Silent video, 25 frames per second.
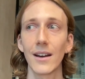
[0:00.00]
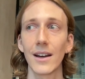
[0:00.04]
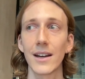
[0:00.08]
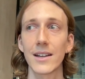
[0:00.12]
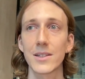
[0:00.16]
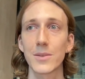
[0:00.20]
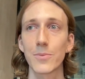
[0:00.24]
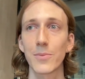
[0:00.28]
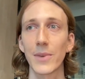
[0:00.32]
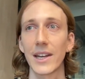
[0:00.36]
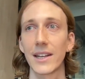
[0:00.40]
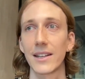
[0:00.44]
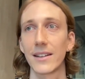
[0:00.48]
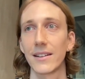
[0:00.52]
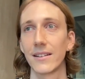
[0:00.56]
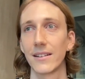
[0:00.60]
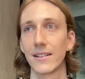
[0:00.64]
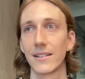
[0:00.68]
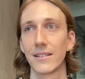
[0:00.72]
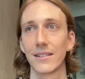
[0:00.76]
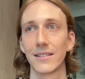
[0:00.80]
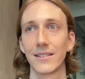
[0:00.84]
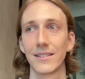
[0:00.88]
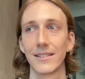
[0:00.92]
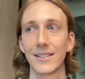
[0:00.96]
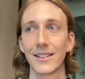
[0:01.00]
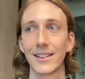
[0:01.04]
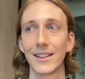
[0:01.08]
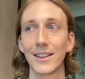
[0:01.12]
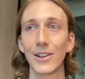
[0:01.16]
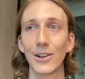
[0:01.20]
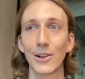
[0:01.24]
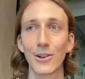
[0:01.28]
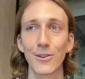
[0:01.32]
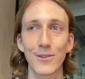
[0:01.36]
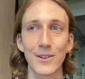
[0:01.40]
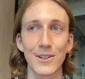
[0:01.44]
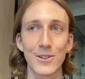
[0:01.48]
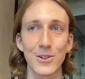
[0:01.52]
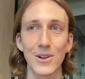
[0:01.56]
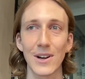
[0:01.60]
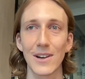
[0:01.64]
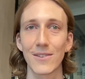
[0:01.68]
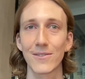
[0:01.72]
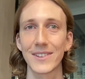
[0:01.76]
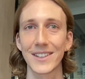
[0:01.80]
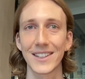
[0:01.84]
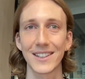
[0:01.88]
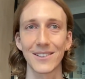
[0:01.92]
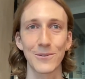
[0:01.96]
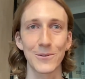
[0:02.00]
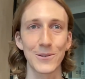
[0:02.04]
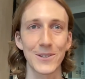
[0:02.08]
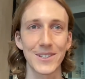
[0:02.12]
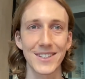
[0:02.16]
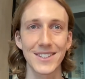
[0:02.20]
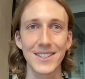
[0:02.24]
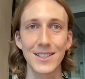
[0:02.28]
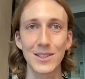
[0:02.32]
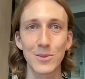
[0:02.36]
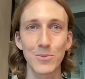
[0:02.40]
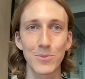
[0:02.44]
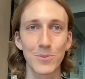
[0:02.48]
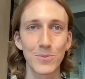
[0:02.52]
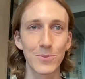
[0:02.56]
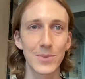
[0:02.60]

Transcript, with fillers: I spent a lot of the traveling was